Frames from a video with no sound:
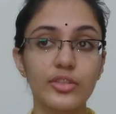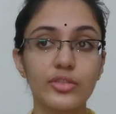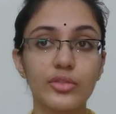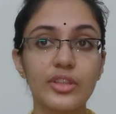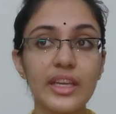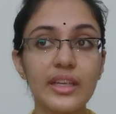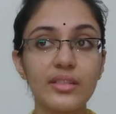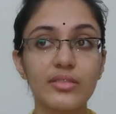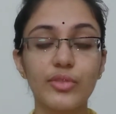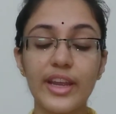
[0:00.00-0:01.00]
So
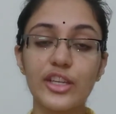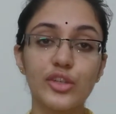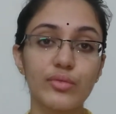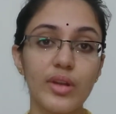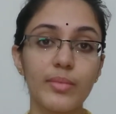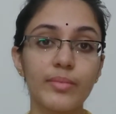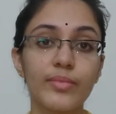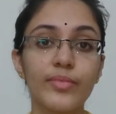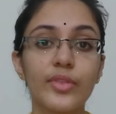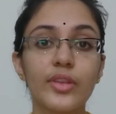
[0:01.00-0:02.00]
these range
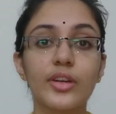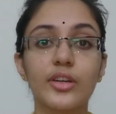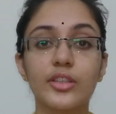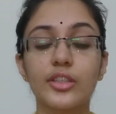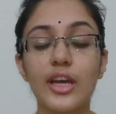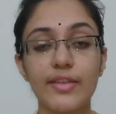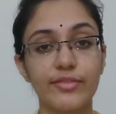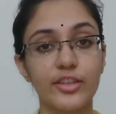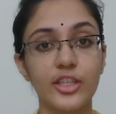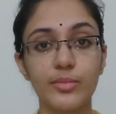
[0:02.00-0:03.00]
from the
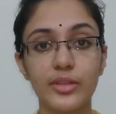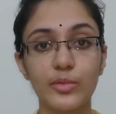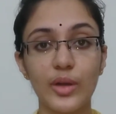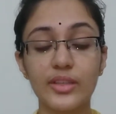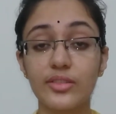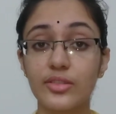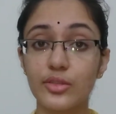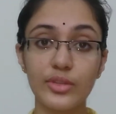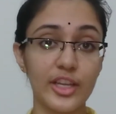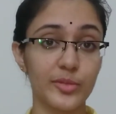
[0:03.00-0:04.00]
affordable ones
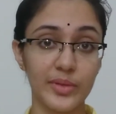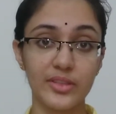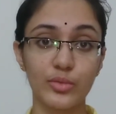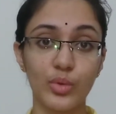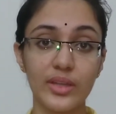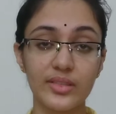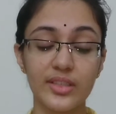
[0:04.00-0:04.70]
to the expensive ones.